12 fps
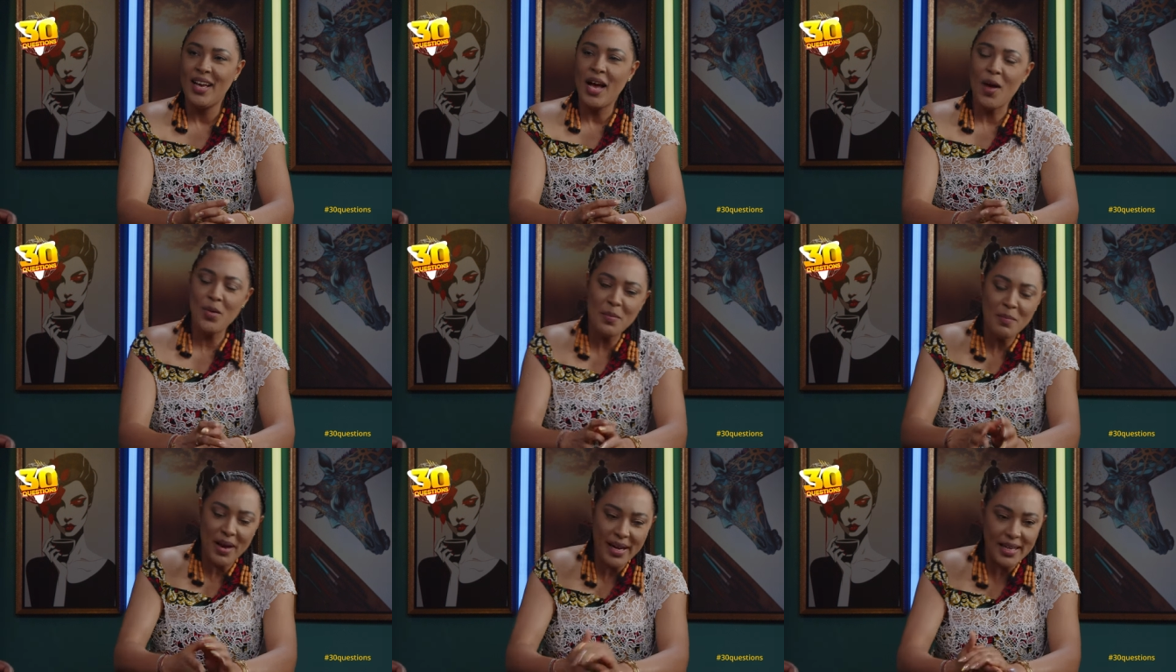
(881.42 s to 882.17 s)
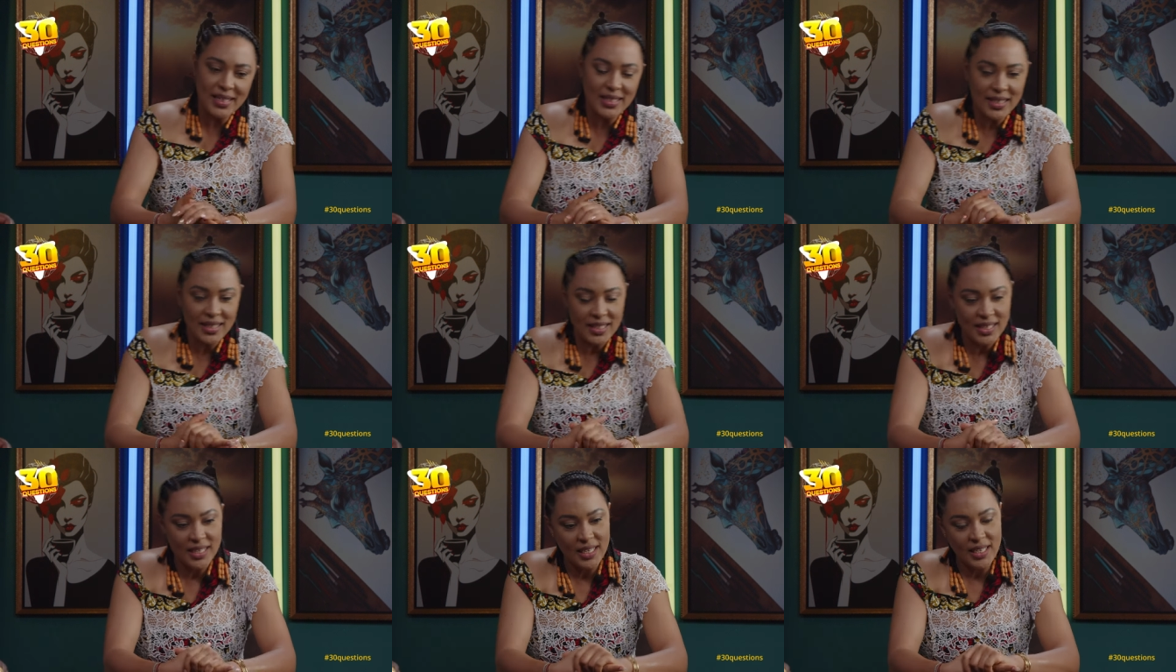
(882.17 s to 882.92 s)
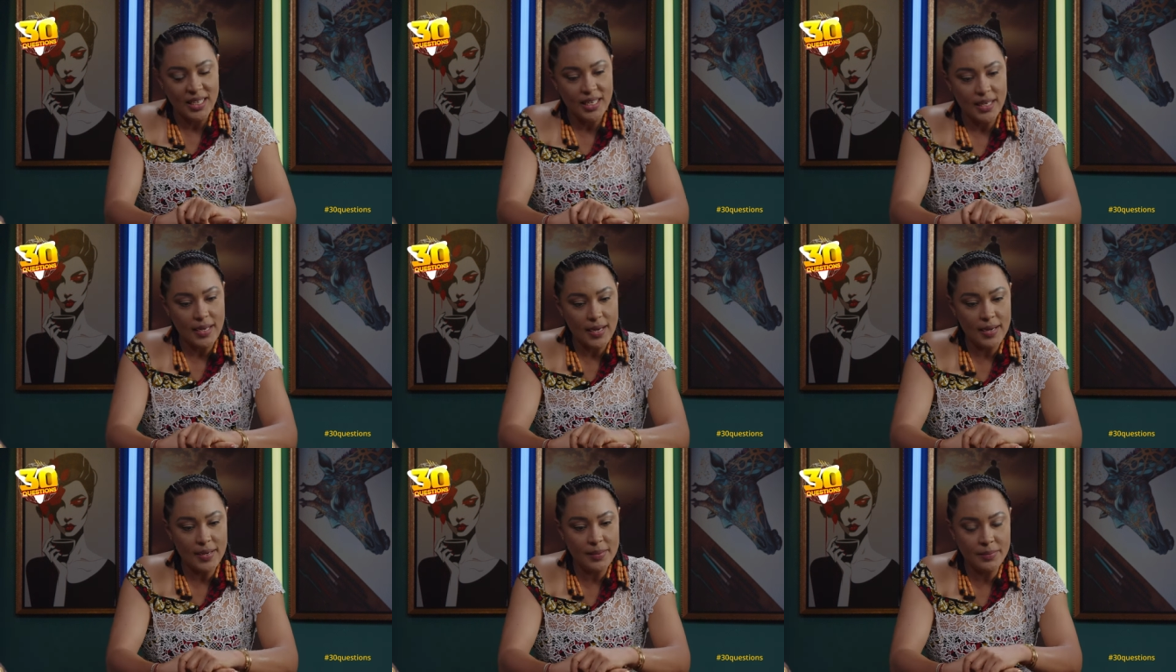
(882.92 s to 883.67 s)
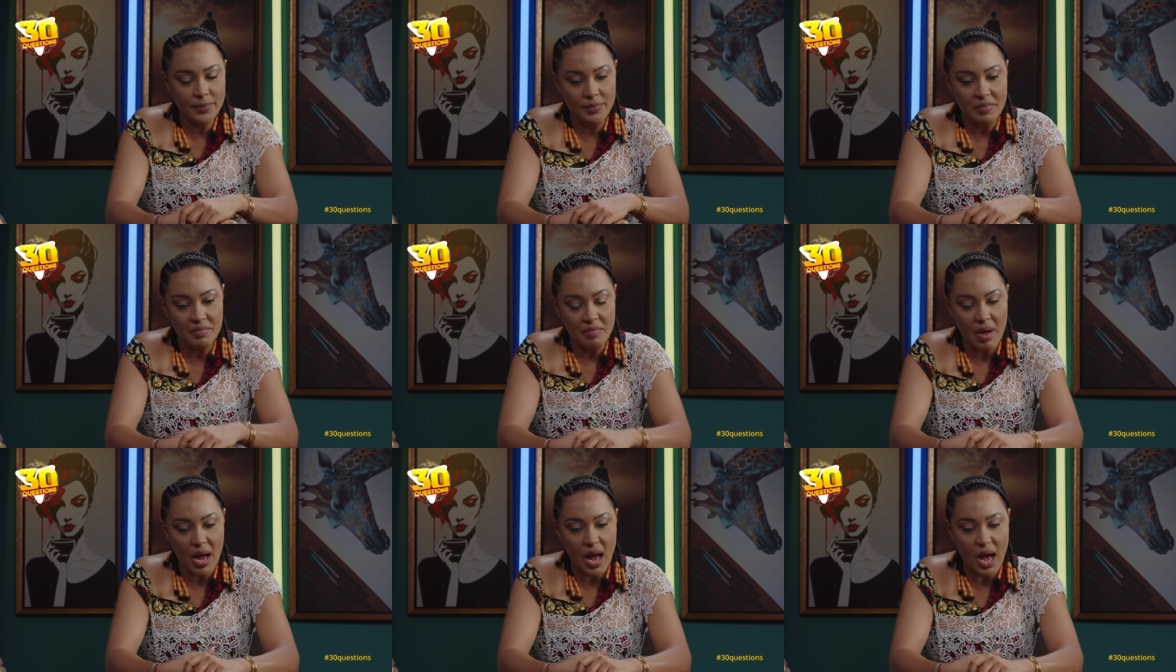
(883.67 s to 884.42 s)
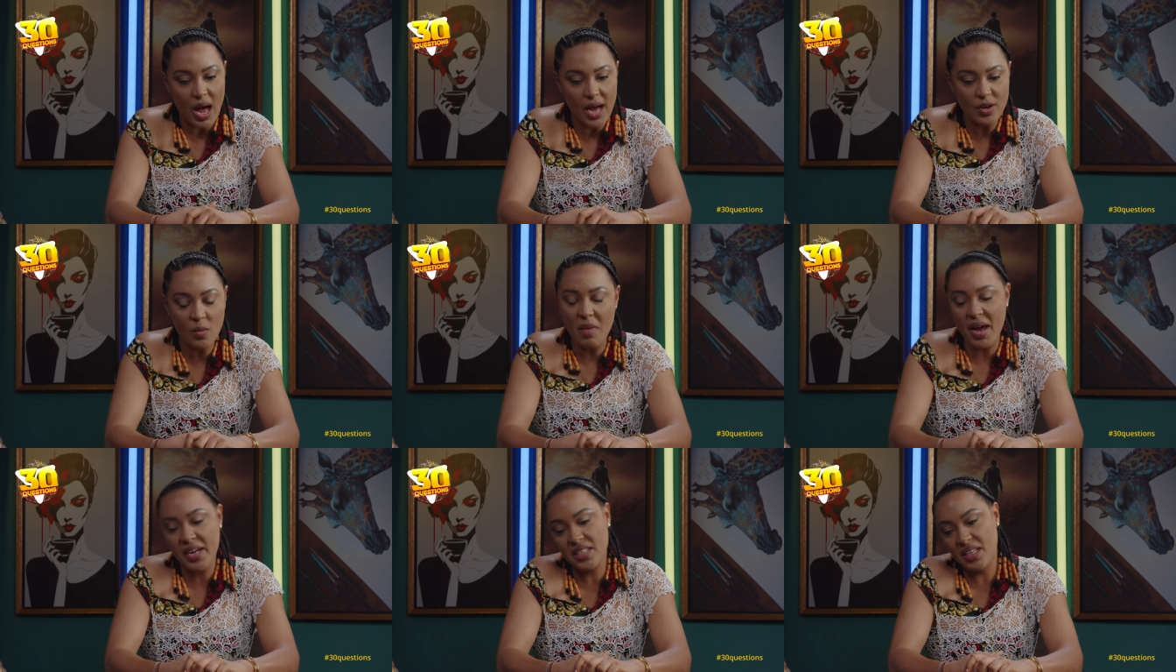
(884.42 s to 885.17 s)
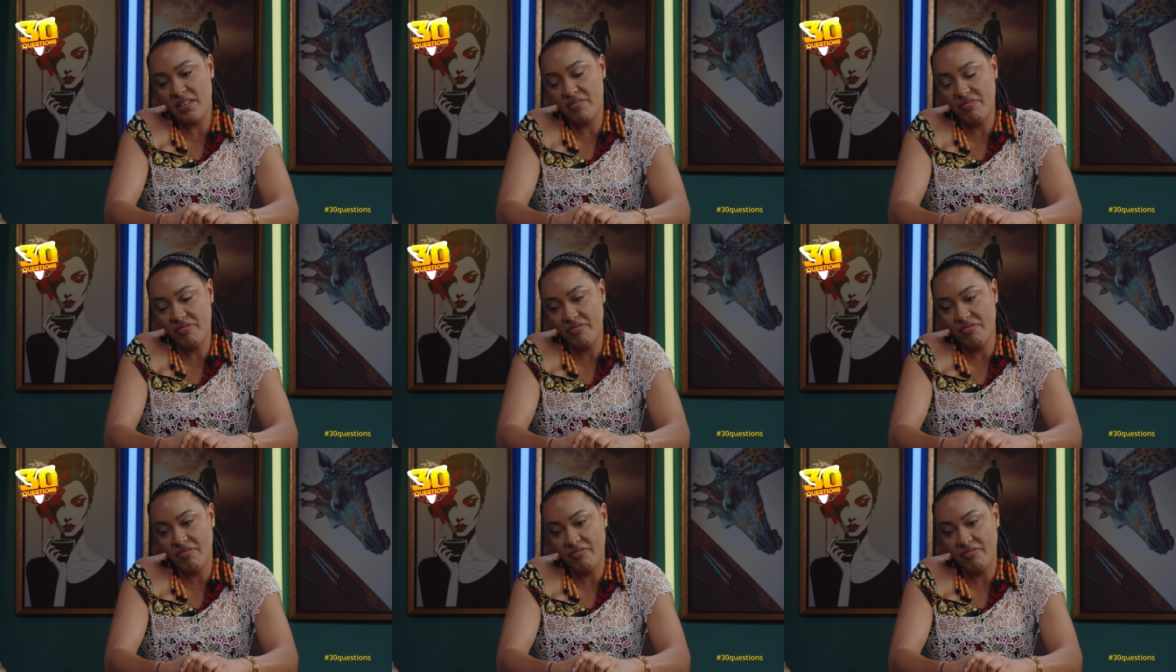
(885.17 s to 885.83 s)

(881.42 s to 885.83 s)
I wouldn't mind. I don't mind if